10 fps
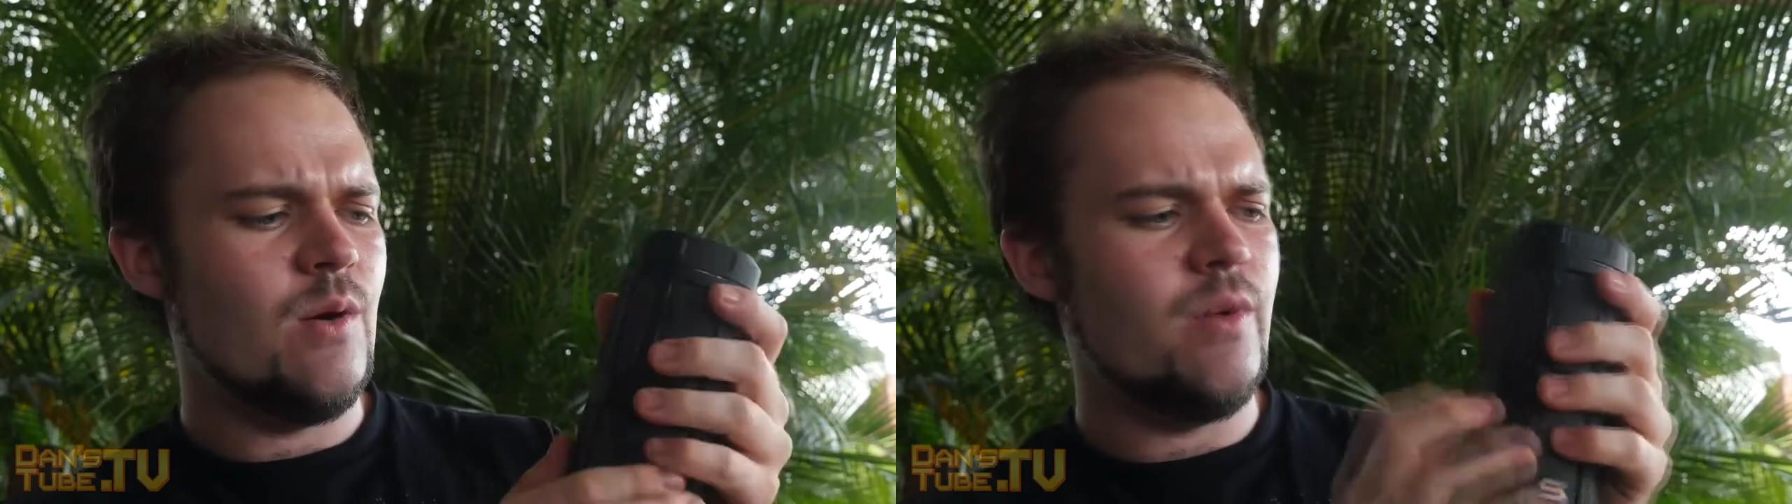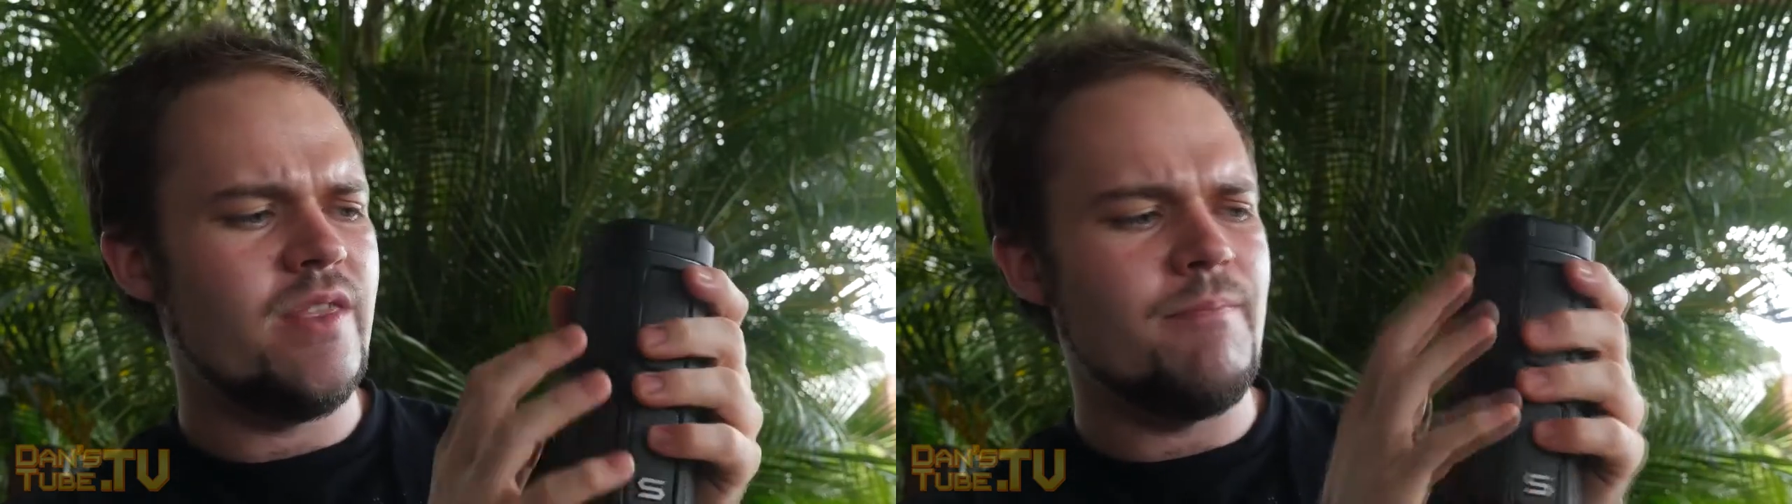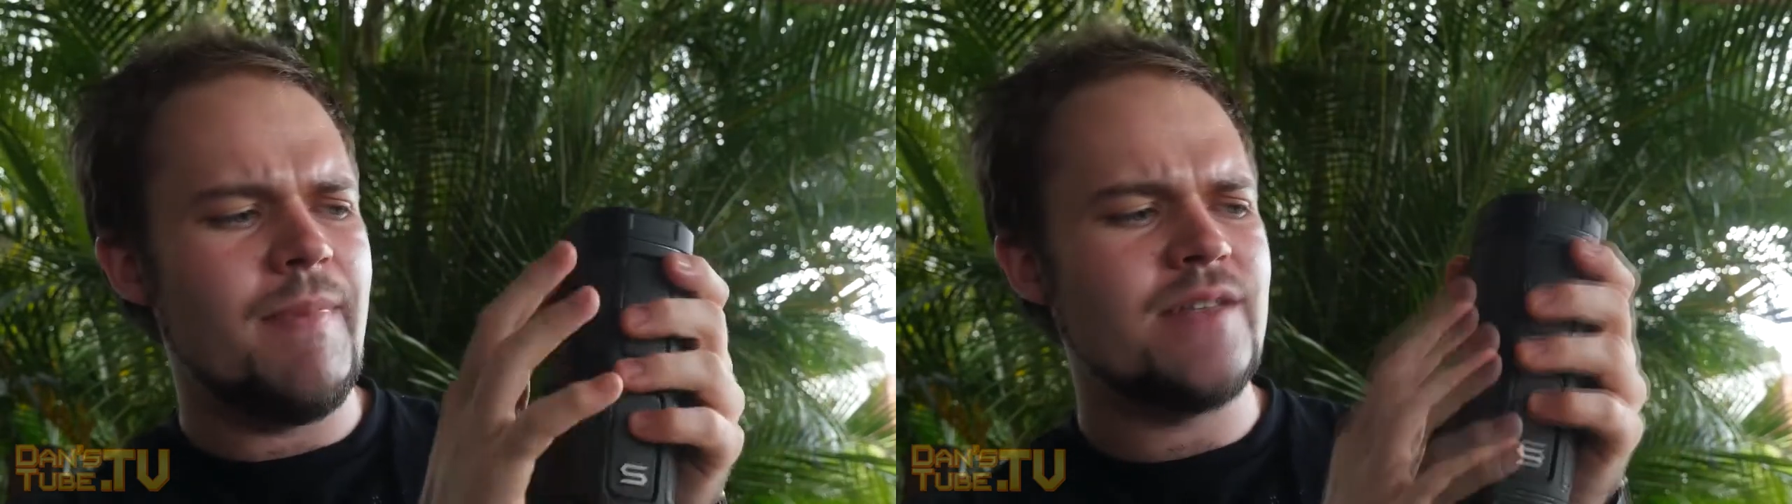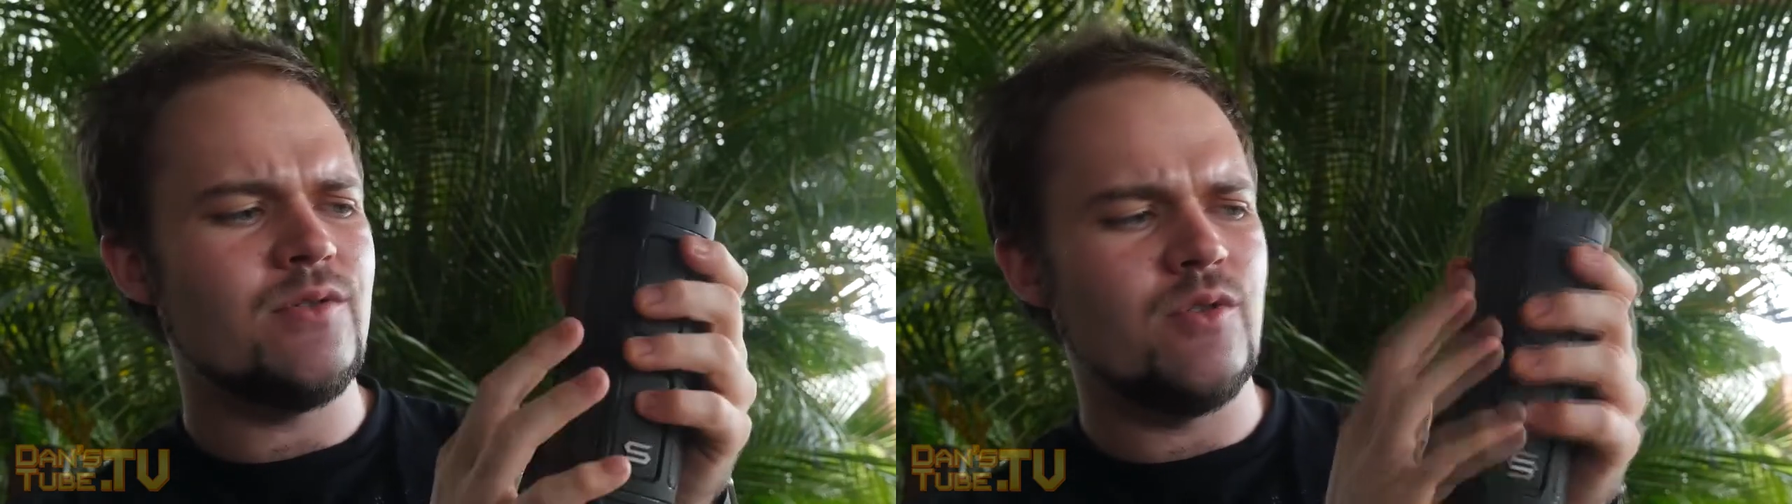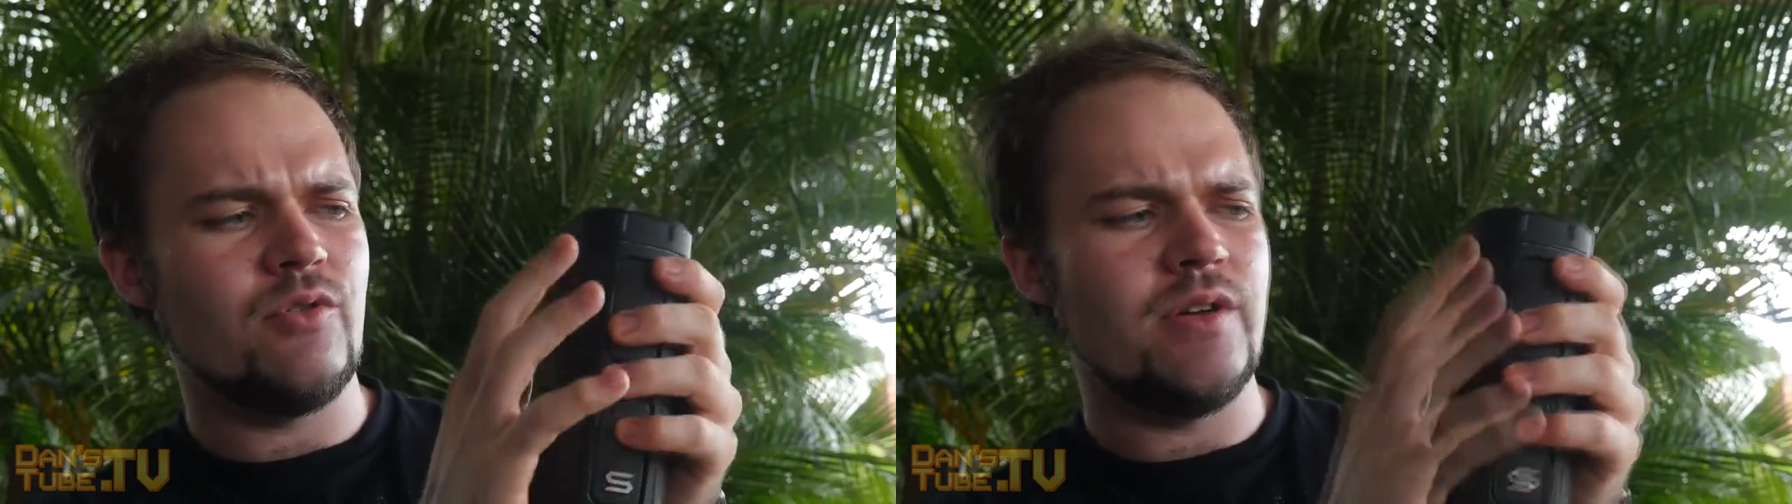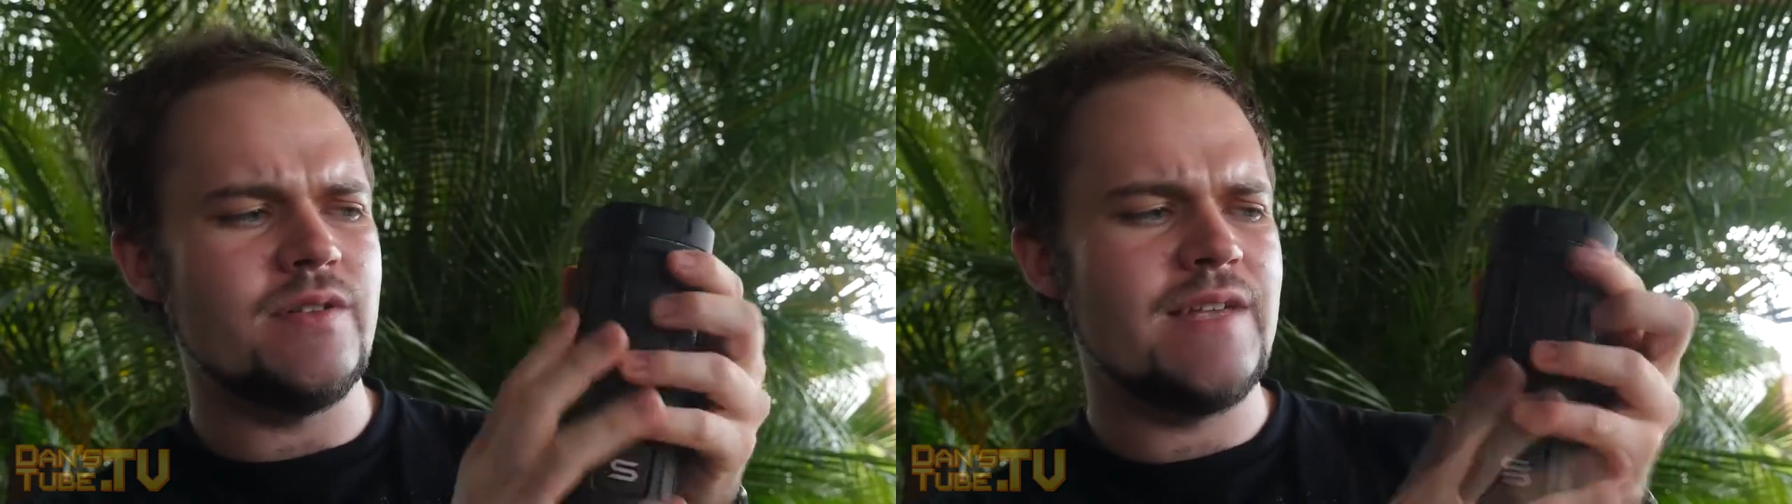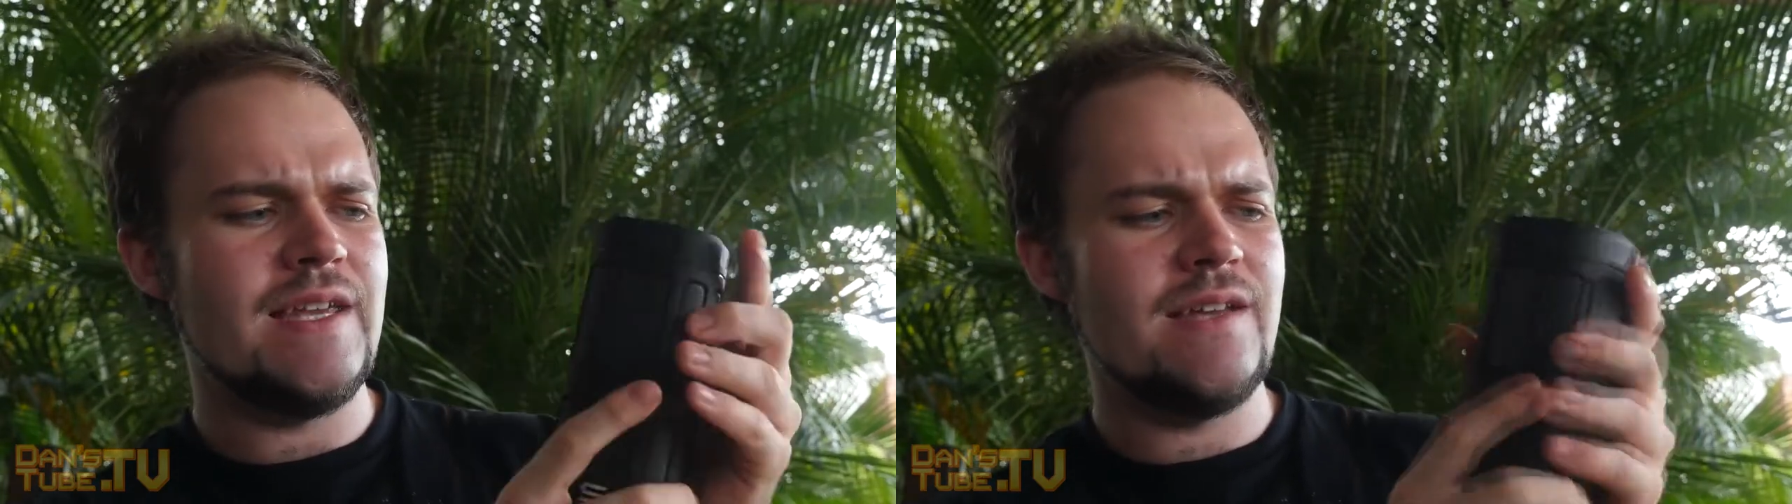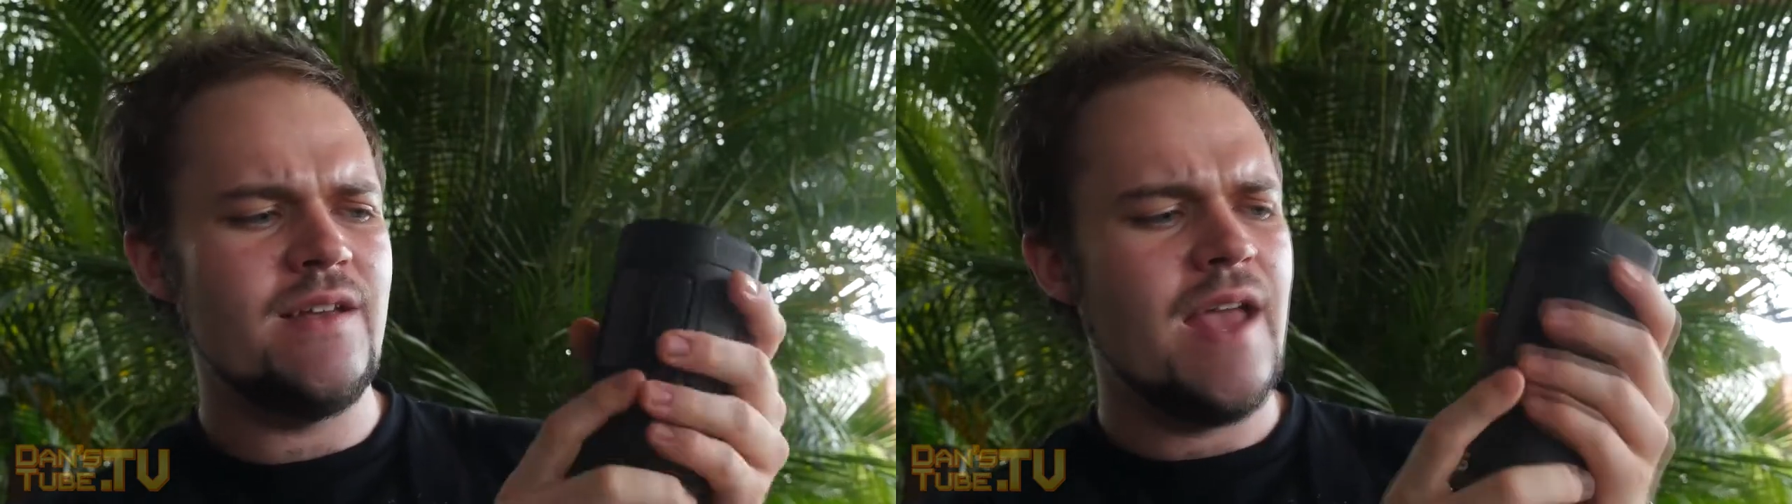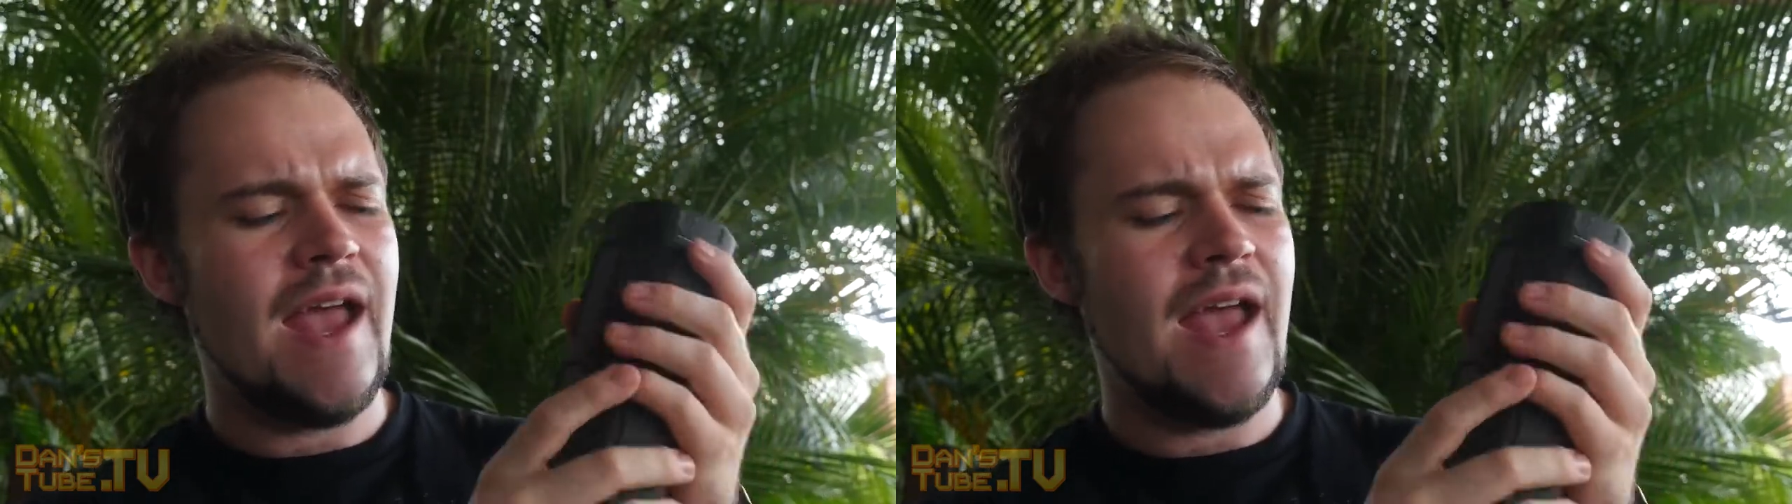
with metal grills here,